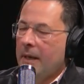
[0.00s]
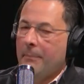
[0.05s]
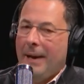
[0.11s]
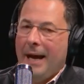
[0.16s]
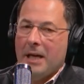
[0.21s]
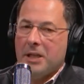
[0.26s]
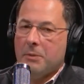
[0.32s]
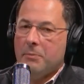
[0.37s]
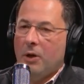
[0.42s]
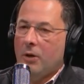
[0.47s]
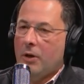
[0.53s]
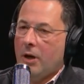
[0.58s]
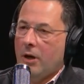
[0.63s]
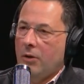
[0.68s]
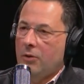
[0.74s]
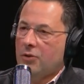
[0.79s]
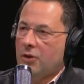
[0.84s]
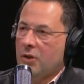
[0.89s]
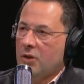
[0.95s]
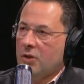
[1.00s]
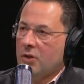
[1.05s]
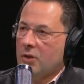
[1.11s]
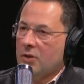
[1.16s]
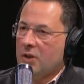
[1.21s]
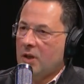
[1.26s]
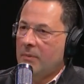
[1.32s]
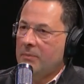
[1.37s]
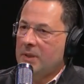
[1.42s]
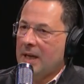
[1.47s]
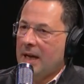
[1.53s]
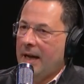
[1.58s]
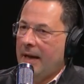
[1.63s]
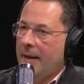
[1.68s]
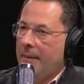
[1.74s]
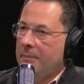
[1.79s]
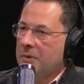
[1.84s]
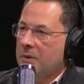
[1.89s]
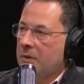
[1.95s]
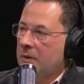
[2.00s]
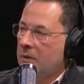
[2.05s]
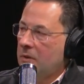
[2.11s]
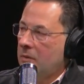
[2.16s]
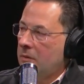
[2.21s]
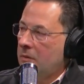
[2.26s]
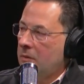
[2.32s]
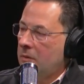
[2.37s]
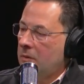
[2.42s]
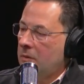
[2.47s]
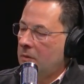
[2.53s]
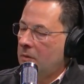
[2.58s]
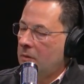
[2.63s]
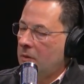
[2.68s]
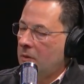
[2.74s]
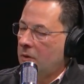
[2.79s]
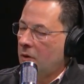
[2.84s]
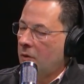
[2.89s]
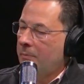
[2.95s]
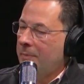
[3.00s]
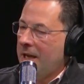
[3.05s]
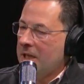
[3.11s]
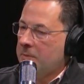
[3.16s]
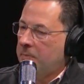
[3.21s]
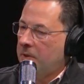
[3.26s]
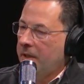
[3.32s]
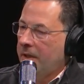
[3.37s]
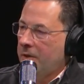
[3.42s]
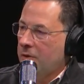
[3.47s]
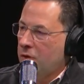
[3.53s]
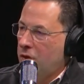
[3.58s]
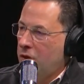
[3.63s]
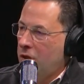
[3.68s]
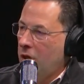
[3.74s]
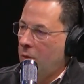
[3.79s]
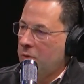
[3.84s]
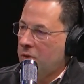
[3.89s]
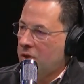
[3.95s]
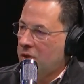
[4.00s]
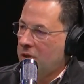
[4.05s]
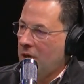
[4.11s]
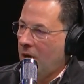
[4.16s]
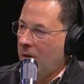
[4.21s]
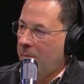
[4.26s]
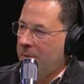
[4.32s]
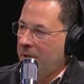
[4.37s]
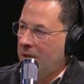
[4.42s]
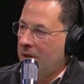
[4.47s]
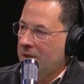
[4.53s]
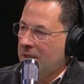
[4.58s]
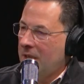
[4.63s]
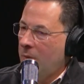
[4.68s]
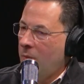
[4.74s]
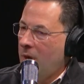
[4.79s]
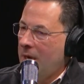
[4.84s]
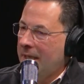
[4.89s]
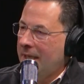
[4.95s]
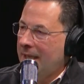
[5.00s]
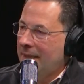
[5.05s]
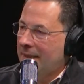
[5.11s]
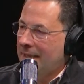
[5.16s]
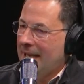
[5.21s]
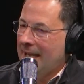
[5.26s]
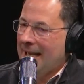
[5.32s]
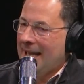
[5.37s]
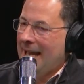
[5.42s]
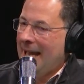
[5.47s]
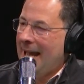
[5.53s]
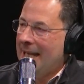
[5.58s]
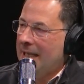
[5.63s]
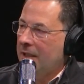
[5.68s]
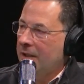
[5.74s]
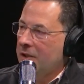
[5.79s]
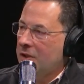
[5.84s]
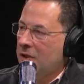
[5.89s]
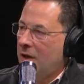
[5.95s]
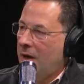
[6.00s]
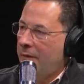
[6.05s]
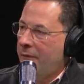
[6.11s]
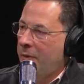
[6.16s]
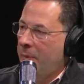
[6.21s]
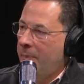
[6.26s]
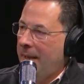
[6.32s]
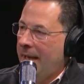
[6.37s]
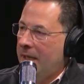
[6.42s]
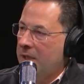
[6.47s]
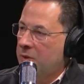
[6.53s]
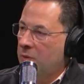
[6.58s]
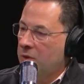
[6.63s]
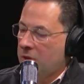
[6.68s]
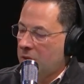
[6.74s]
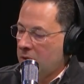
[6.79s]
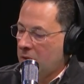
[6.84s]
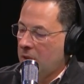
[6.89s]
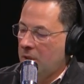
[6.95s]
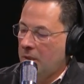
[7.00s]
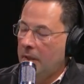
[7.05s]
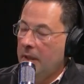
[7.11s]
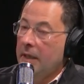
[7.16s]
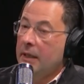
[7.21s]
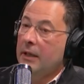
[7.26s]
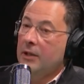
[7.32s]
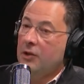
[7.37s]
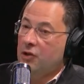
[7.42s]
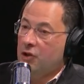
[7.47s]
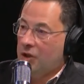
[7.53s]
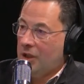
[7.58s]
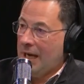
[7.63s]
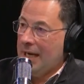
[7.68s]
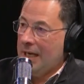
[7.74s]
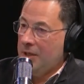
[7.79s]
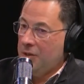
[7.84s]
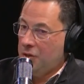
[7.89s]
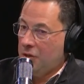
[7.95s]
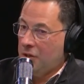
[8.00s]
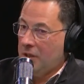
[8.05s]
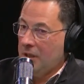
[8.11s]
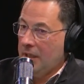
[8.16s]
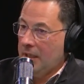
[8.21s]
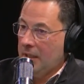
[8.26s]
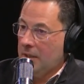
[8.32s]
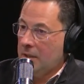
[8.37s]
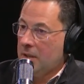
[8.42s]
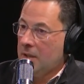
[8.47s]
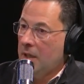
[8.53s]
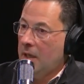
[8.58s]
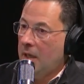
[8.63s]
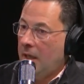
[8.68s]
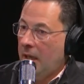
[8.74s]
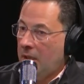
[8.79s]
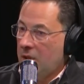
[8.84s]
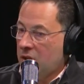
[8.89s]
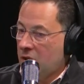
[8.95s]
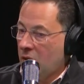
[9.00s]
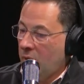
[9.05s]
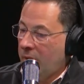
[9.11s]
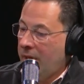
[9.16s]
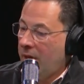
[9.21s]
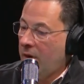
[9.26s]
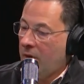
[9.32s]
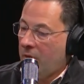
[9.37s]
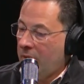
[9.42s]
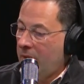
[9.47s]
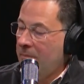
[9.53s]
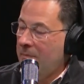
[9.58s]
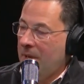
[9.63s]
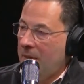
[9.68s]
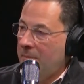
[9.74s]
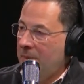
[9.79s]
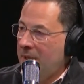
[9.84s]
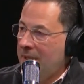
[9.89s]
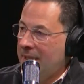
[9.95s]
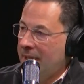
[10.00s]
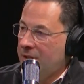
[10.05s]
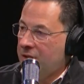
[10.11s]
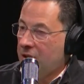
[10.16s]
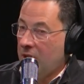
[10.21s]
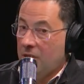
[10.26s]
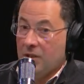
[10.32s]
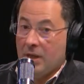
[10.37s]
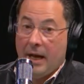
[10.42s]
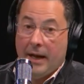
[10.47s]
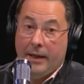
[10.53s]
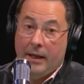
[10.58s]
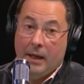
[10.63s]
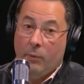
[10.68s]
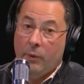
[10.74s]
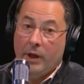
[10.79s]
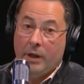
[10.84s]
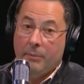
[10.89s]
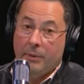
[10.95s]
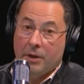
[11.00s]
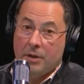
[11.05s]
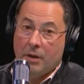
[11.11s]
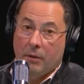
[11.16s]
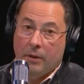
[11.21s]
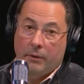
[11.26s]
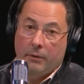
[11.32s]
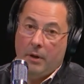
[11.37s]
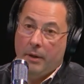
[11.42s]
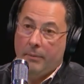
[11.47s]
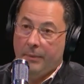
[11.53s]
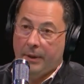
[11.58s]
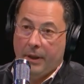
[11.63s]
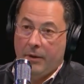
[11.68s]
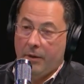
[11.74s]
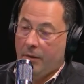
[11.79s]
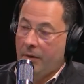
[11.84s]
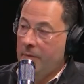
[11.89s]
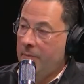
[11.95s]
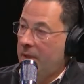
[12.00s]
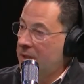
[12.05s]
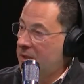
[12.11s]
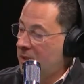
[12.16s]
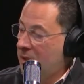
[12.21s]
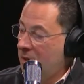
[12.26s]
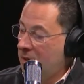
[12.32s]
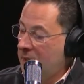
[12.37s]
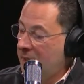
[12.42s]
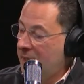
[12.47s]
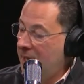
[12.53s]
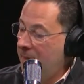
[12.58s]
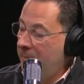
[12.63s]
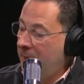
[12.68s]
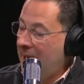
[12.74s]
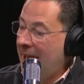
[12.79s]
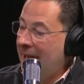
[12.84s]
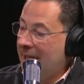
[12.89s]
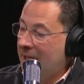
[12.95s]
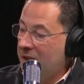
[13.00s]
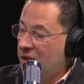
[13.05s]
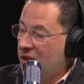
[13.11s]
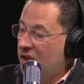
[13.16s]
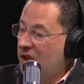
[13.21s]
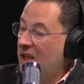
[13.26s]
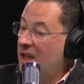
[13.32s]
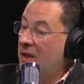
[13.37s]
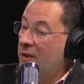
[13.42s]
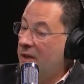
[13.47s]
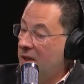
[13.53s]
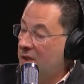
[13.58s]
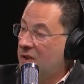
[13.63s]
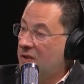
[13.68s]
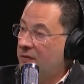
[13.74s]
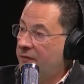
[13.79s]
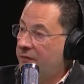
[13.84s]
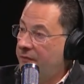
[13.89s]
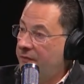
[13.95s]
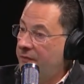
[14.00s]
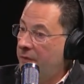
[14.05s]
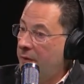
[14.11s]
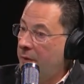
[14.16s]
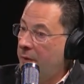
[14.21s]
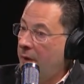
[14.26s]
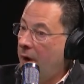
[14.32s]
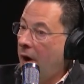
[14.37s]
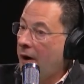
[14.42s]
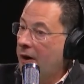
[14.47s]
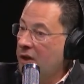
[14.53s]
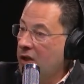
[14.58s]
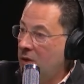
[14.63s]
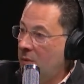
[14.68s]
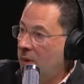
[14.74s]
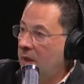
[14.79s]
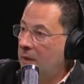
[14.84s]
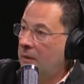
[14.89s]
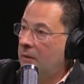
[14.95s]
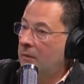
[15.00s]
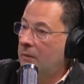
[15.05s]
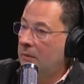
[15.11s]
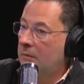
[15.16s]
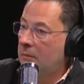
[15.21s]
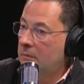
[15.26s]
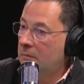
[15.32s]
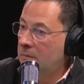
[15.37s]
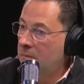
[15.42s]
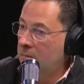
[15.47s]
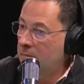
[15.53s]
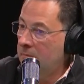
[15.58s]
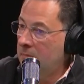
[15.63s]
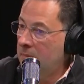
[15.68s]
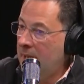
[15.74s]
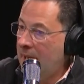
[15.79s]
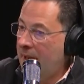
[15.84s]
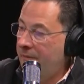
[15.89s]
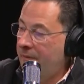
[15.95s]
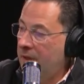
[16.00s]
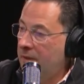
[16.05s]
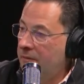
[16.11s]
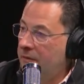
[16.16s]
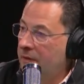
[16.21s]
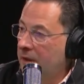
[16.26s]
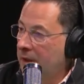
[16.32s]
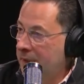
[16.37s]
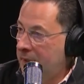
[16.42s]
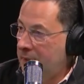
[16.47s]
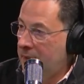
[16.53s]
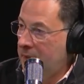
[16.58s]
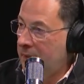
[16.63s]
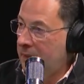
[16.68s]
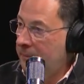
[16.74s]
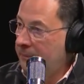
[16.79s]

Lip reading: Basketball coaches sometimes their best players don't start because they want to get that catalyst off the bench, which is going to change things. And so Garrett Green may be that change guy. Again, we could be totally wrong. Garrett Green might start the game, but I could see this argument having validity.